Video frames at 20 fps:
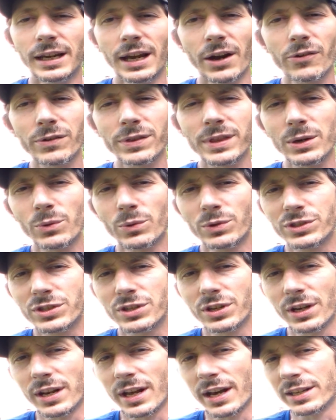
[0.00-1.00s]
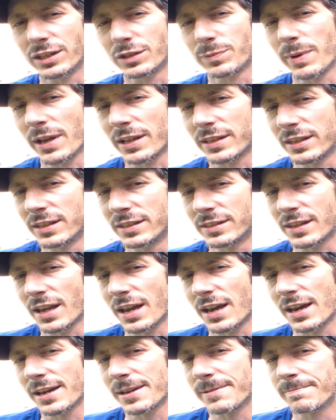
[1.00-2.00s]
everything was good. I inspected his
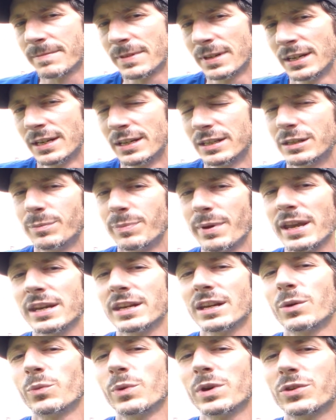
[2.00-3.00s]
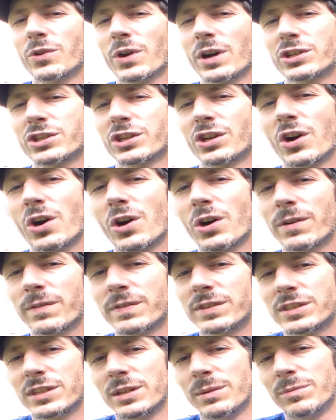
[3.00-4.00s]
eye, debating on whether I should
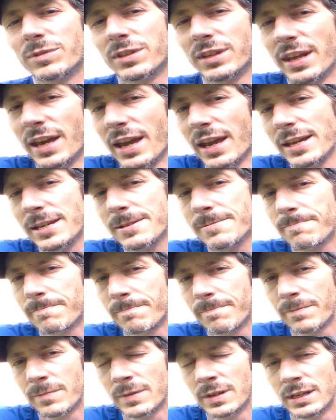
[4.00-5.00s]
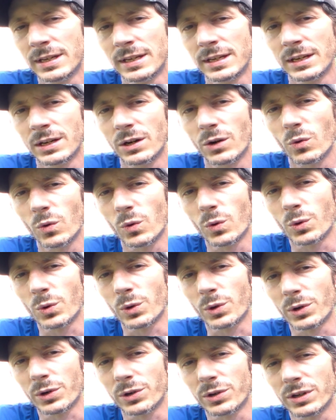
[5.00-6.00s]
harvest him today
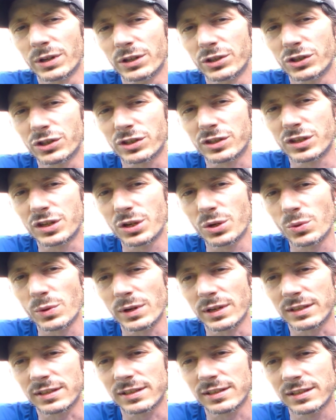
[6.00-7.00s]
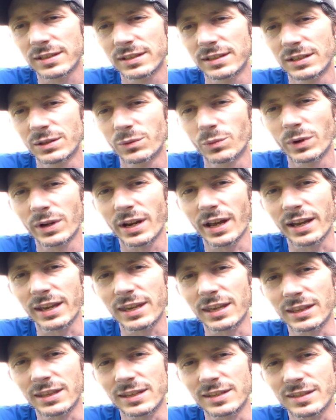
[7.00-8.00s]
or just do it when I
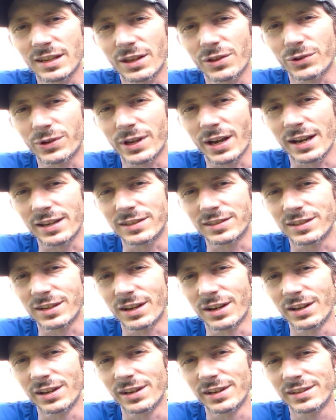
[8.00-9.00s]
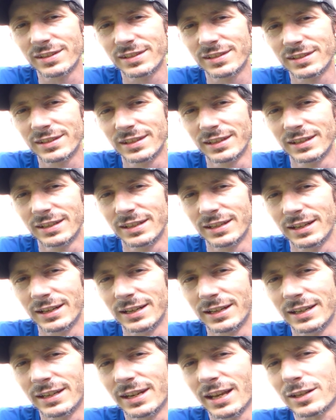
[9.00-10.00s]
get these other guys done
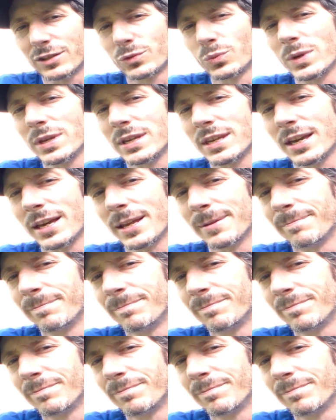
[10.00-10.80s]
next weekend.